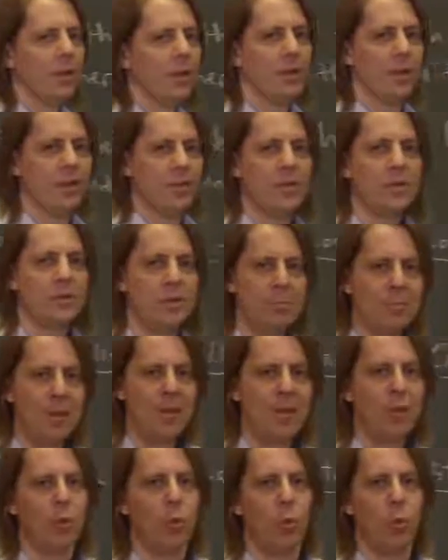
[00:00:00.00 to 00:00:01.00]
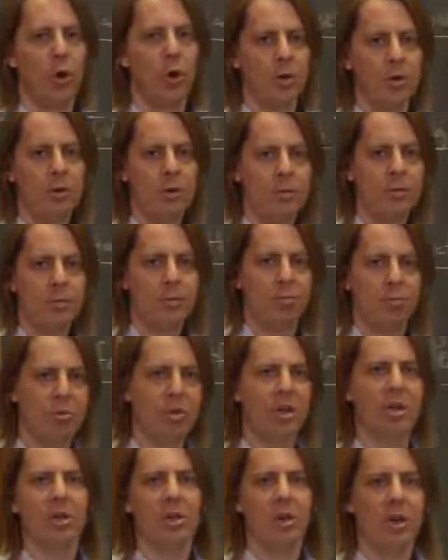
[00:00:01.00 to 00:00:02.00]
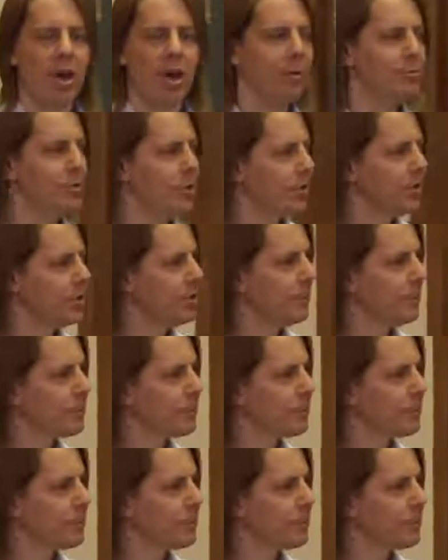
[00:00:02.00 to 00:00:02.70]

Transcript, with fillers: They essentially make one big object.